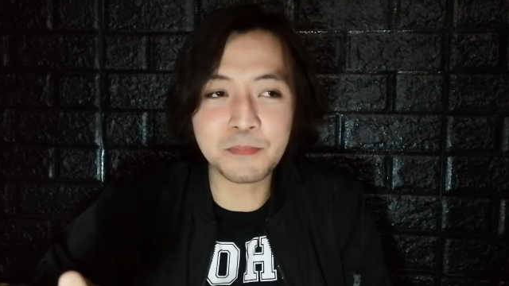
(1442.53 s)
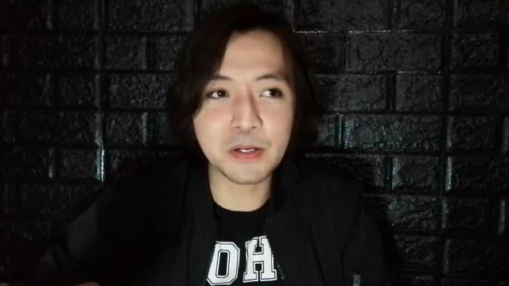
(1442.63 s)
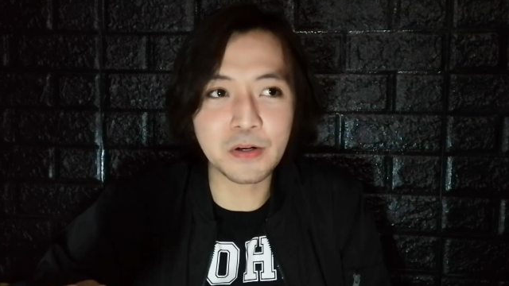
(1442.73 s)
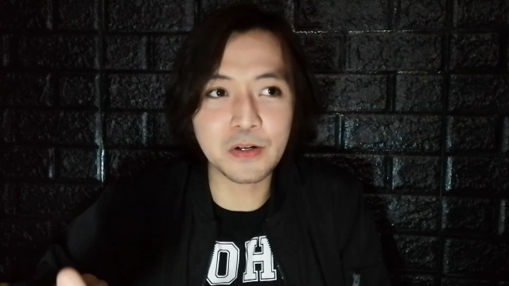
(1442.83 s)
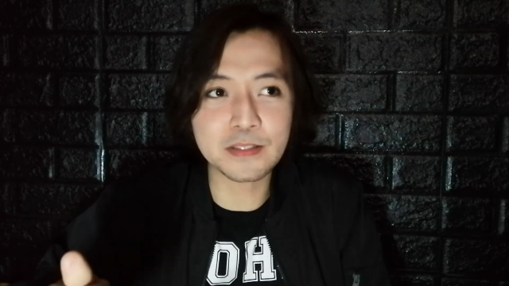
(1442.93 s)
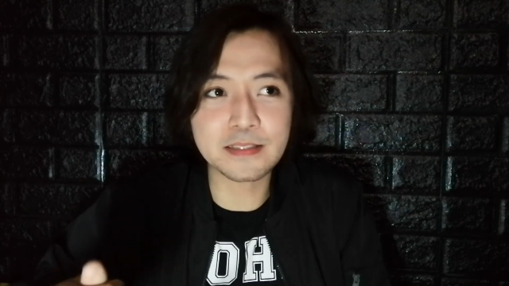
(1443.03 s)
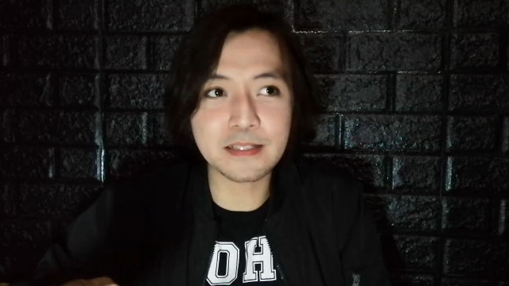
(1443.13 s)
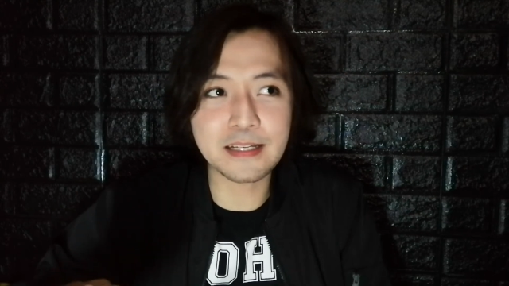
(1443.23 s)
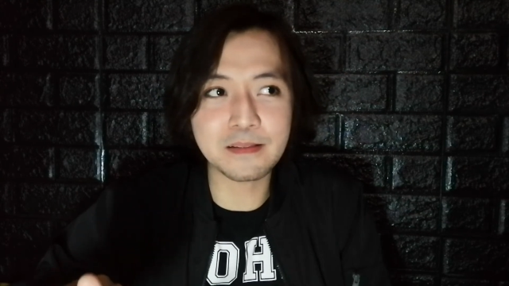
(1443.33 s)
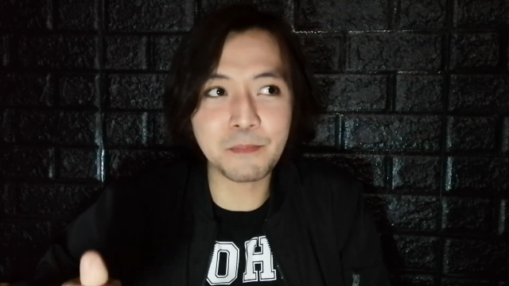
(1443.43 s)
because
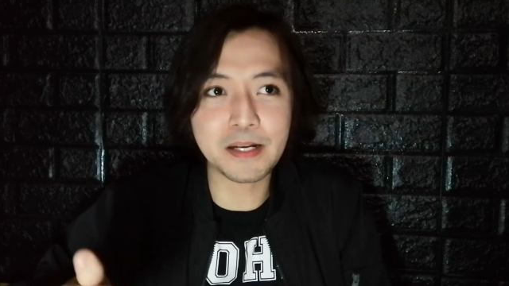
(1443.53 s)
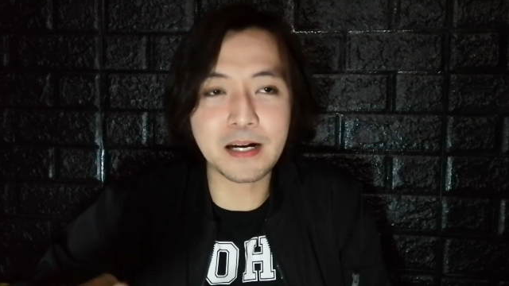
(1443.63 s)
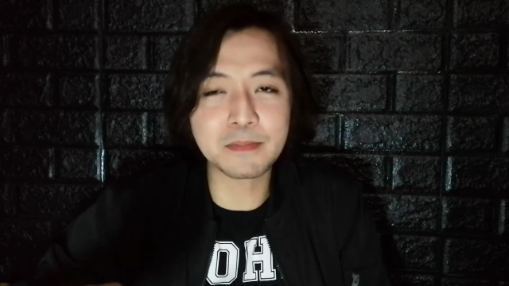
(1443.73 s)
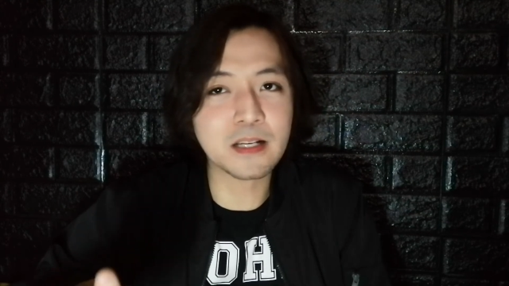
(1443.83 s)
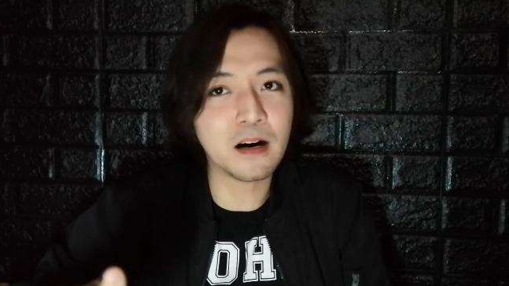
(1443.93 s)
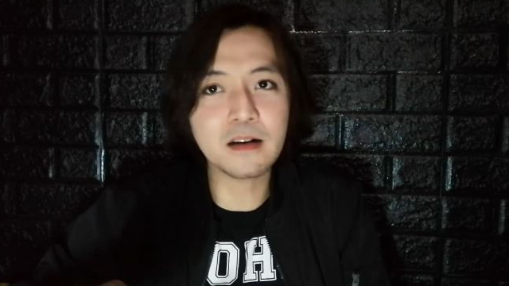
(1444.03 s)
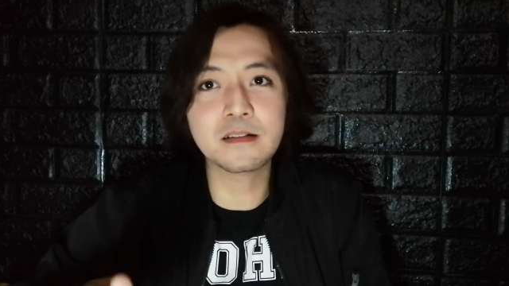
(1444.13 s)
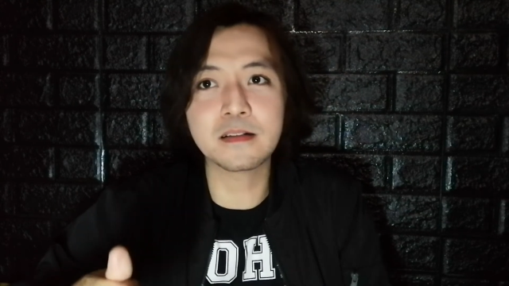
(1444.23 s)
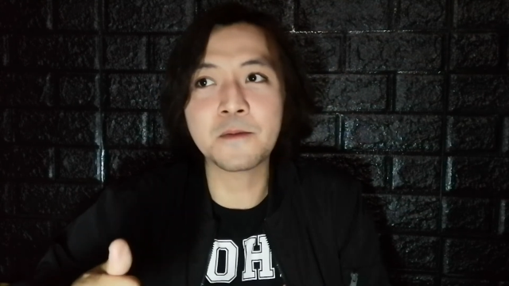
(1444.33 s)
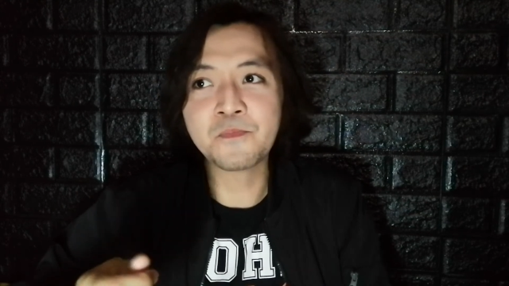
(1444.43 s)
it becomes
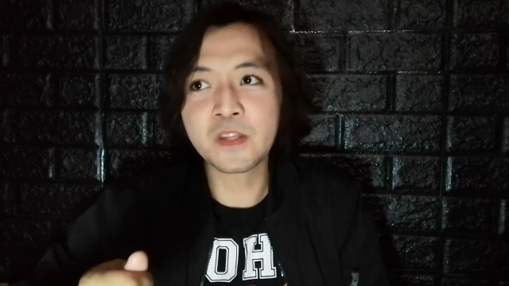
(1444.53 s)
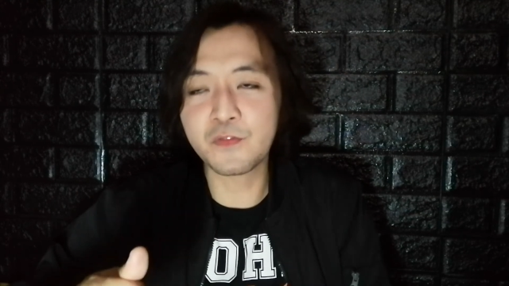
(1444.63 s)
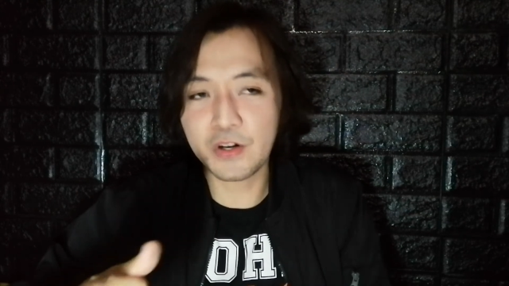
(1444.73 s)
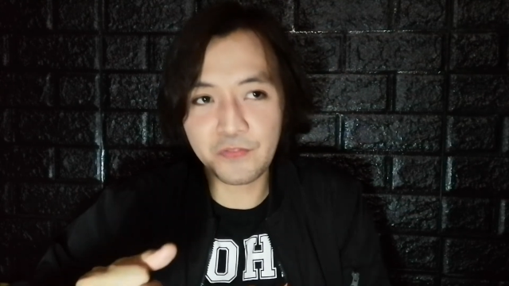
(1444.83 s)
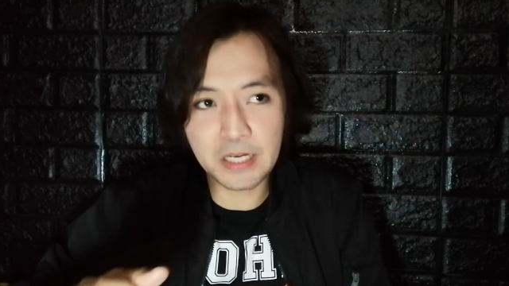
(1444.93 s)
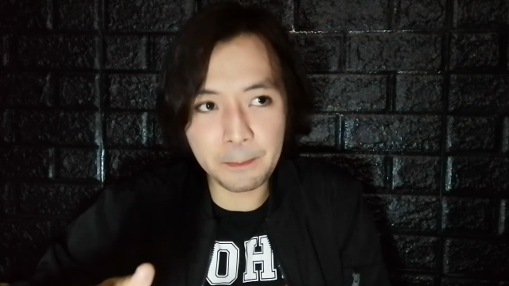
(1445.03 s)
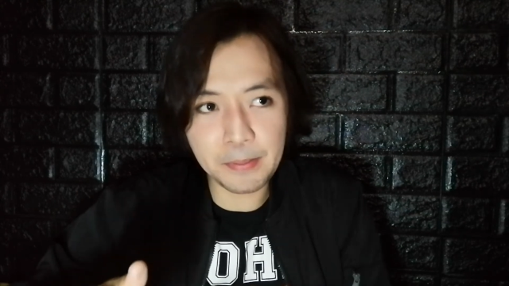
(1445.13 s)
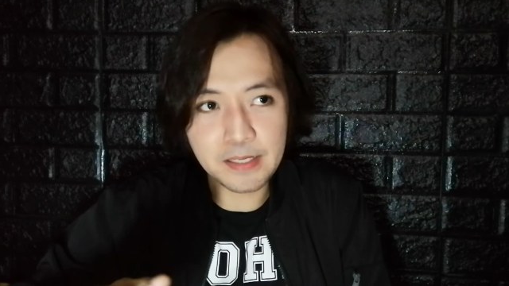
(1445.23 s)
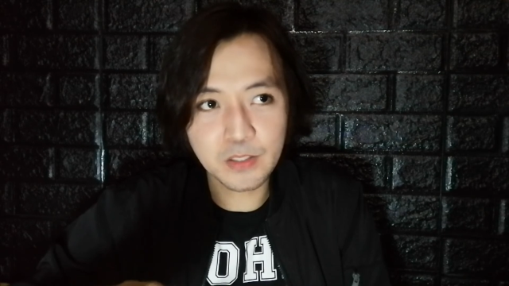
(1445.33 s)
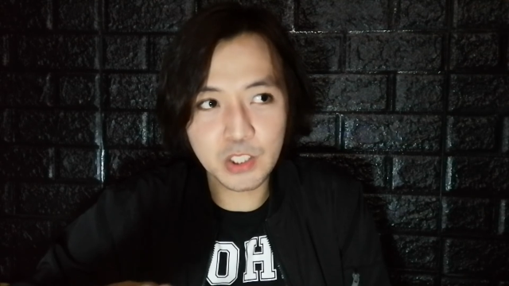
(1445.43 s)
harder for
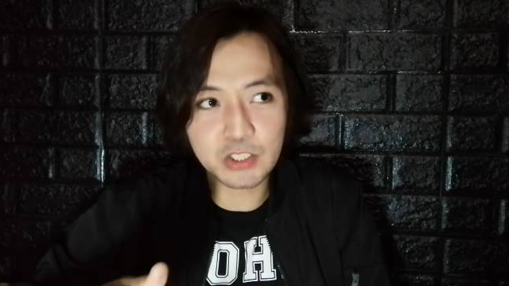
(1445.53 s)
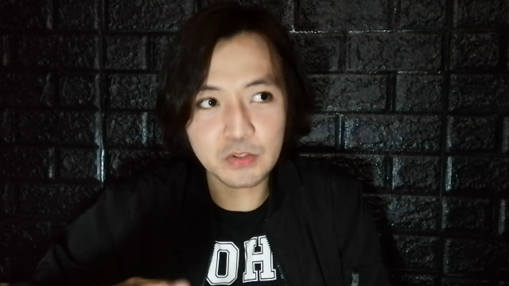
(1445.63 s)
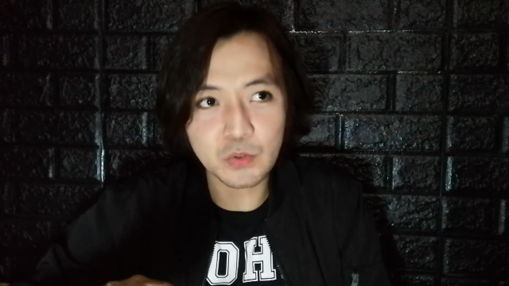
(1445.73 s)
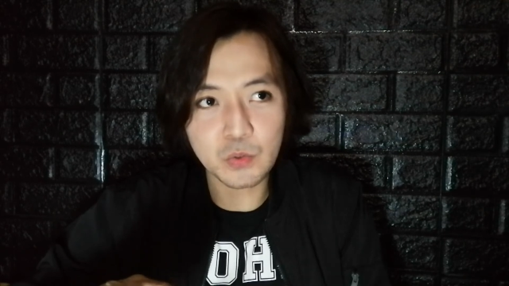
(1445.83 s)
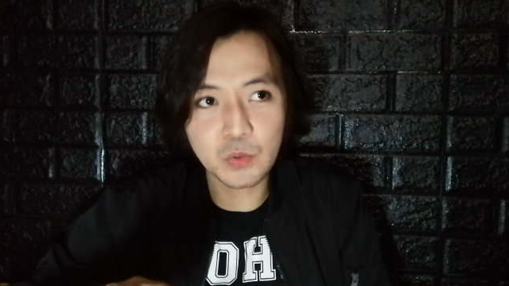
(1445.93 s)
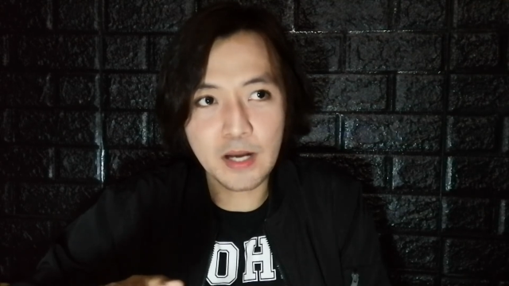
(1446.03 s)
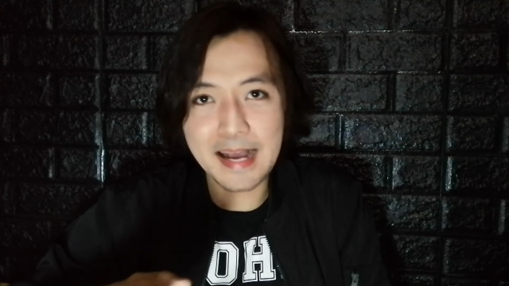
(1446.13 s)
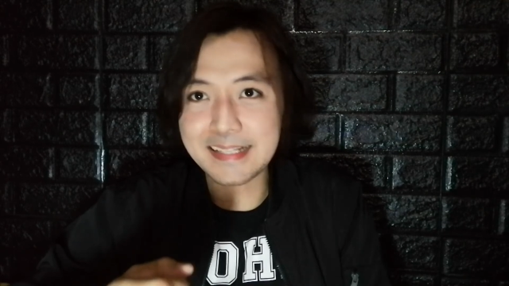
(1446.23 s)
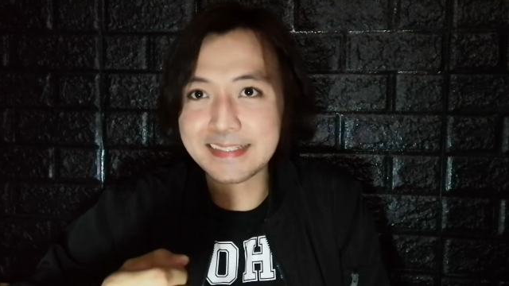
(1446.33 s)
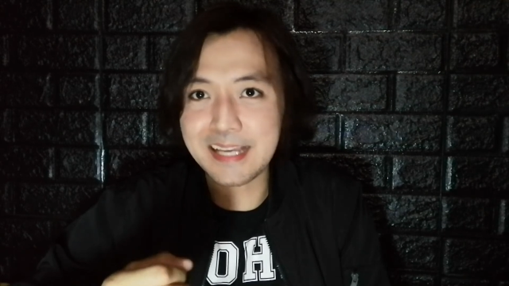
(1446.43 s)
Filipinos to
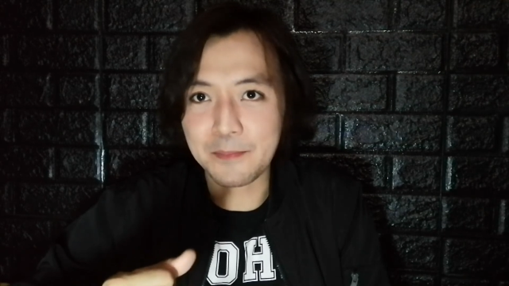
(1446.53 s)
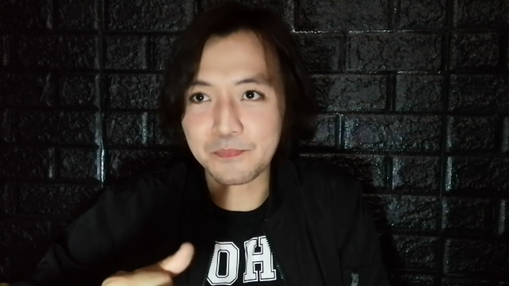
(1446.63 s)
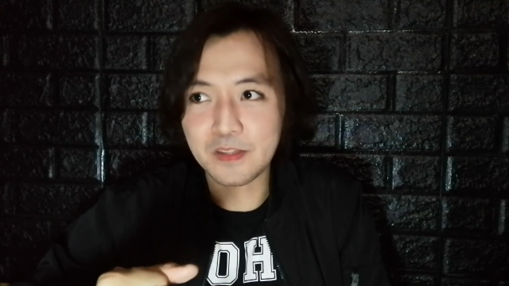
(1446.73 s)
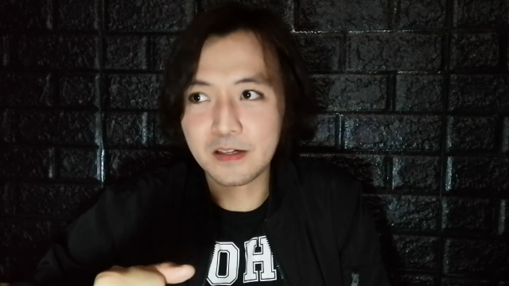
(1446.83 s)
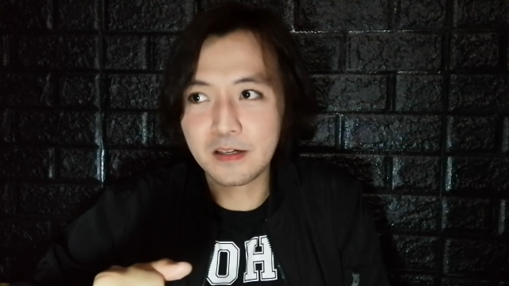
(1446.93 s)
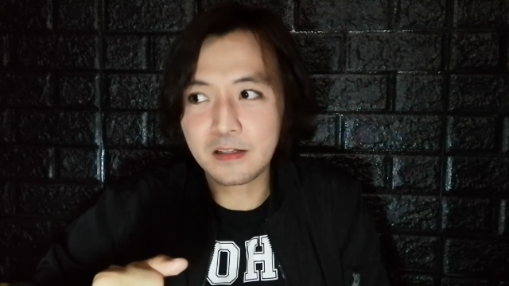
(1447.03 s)
accept